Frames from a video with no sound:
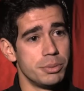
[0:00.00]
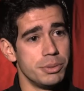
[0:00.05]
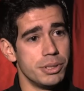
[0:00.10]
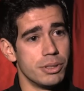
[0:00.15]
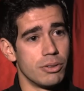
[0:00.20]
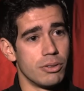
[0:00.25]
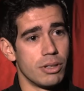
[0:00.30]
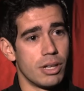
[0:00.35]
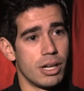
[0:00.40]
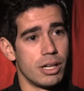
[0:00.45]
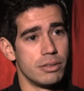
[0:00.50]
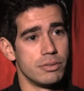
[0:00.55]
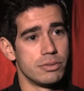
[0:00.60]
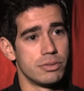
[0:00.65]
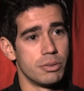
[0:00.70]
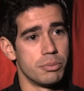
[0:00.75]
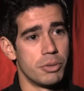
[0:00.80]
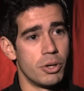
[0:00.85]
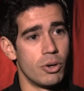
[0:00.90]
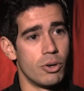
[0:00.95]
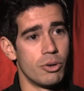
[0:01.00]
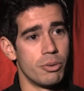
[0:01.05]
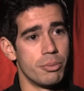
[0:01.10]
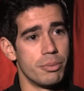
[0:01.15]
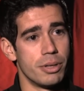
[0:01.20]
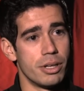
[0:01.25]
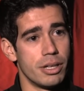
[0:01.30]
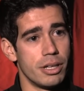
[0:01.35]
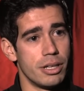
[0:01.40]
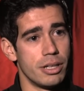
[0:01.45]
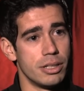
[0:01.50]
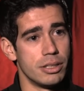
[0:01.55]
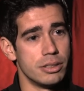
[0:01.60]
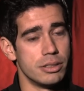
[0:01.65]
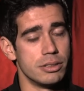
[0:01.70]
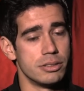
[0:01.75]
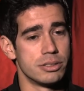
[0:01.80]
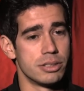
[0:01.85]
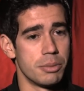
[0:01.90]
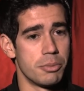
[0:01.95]
me online from home.
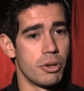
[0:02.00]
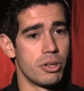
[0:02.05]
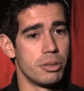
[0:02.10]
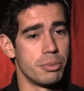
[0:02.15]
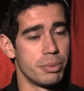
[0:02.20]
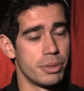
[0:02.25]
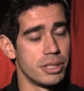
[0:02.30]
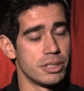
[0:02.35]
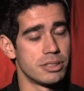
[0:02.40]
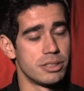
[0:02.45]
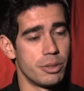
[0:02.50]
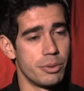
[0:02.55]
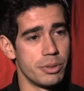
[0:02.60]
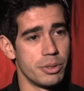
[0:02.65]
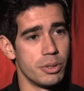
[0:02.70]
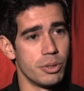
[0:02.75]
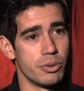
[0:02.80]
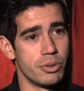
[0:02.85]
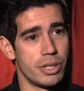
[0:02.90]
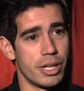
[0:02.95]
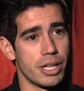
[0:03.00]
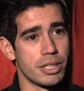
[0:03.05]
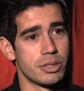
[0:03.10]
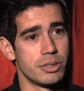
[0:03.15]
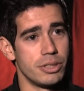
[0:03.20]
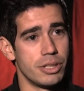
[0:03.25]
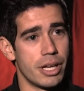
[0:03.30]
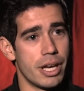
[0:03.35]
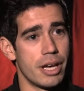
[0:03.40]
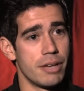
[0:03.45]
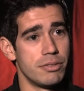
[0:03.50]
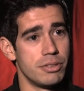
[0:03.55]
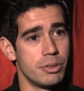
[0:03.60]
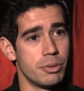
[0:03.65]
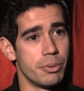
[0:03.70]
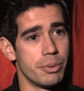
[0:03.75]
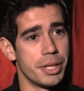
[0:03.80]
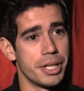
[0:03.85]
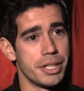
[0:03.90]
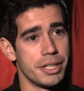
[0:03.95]
And some other place that we go, they actually have it
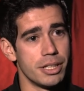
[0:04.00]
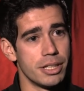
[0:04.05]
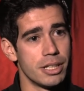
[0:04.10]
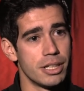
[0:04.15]
already.